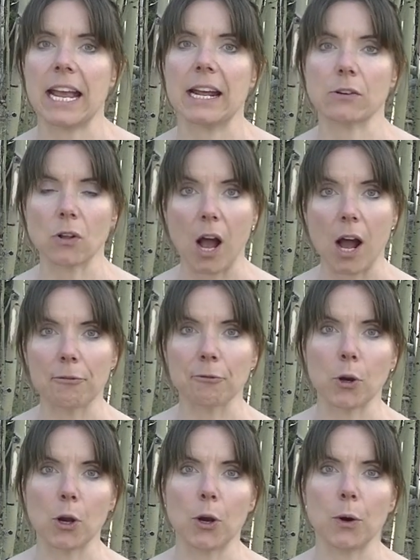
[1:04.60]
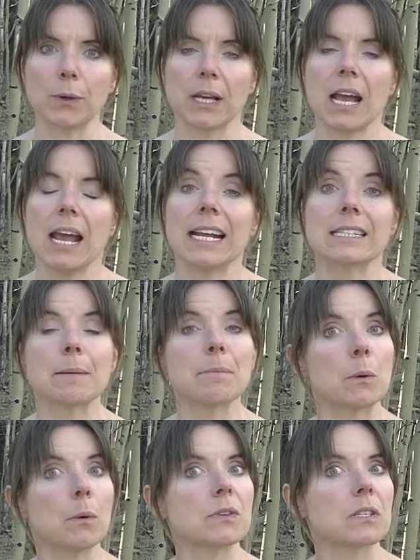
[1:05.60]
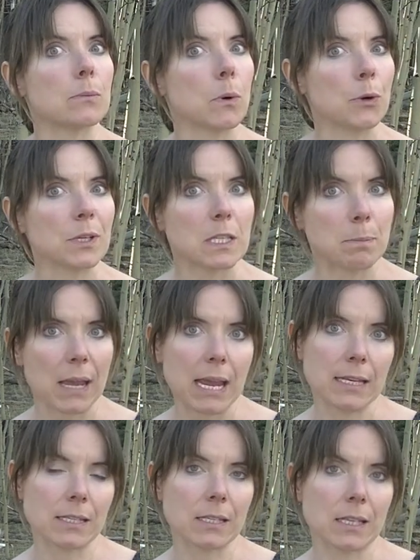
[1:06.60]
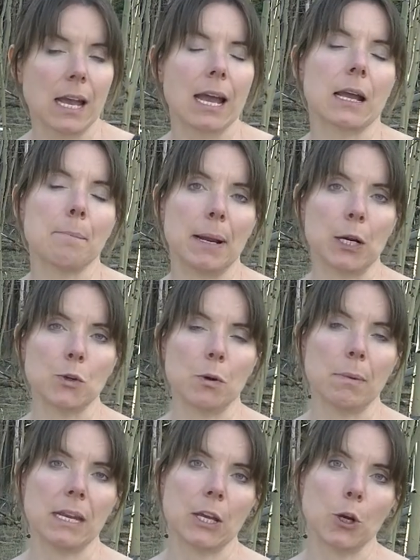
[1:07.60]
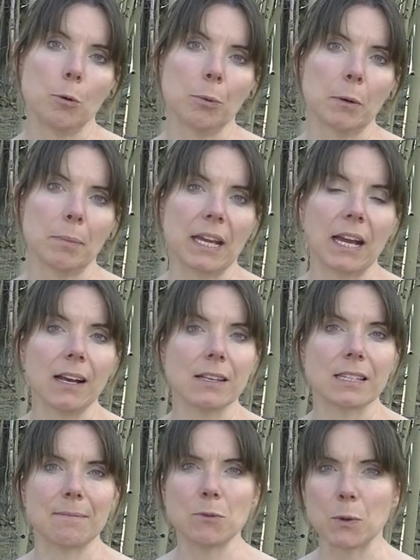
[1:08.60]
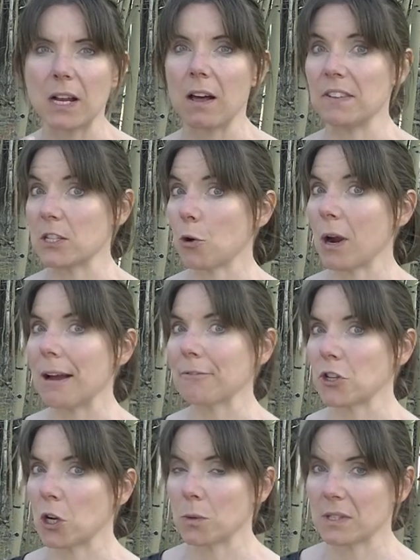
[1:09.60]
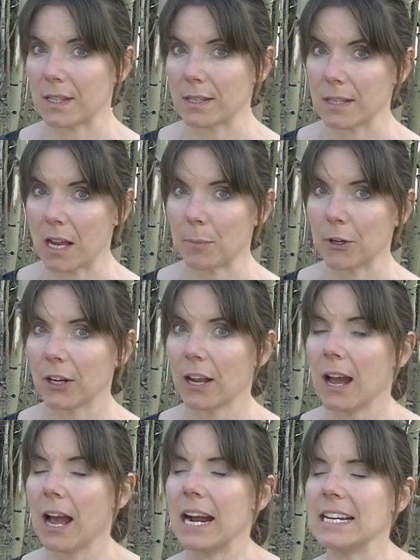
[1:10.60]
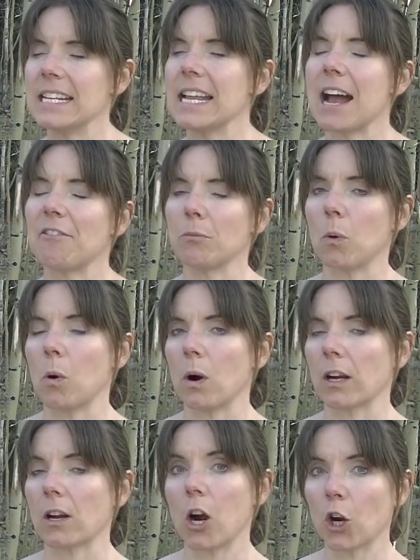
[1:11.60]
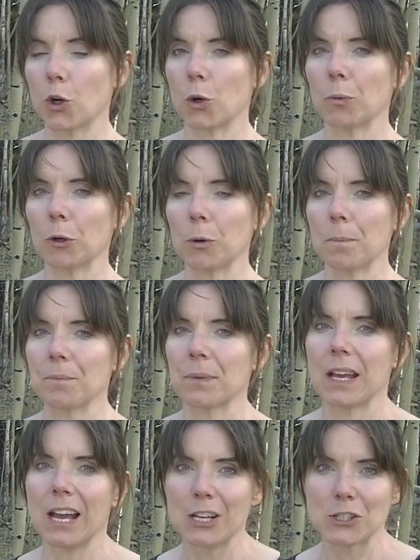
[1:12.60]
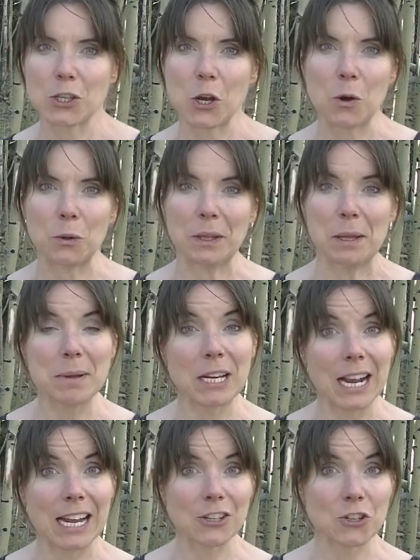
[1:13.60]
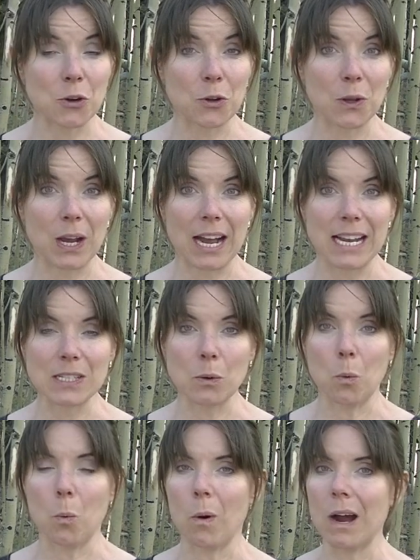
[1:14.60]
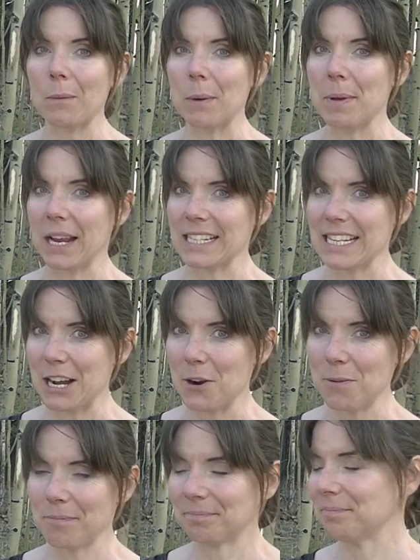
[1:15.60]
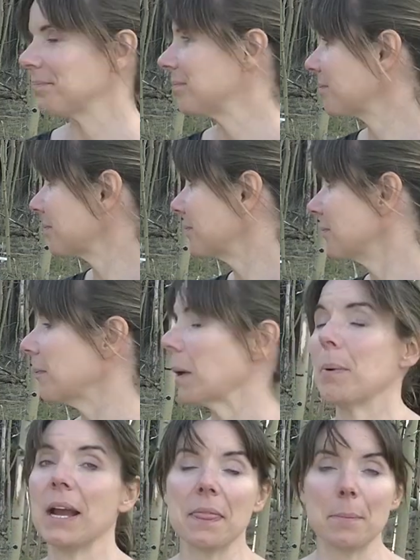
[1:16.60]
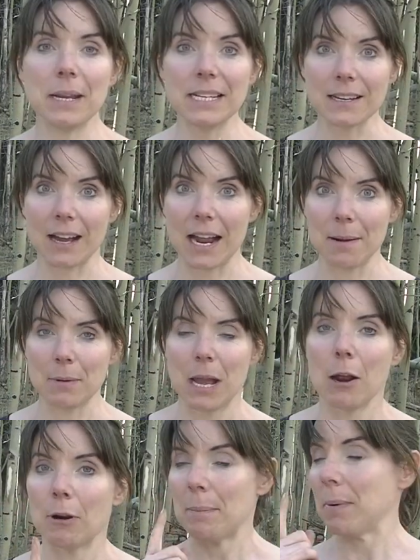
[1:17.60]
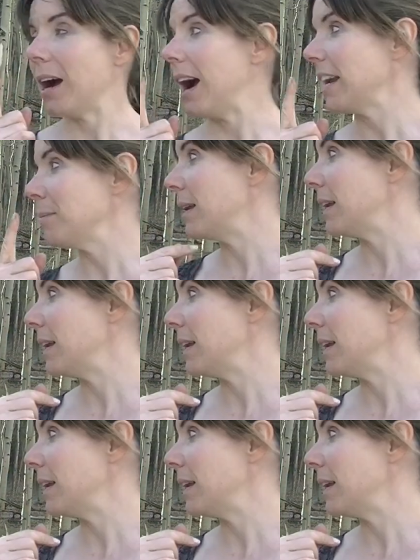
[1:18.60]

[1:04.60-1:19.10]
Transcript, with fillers: handle off-road, and something with some more space compared to a Mini Cooper, because I'm doing all these craft shows this summer. I need to have more cargo room. So let me kind of show you guys what we picked out. But in the meantime, right behind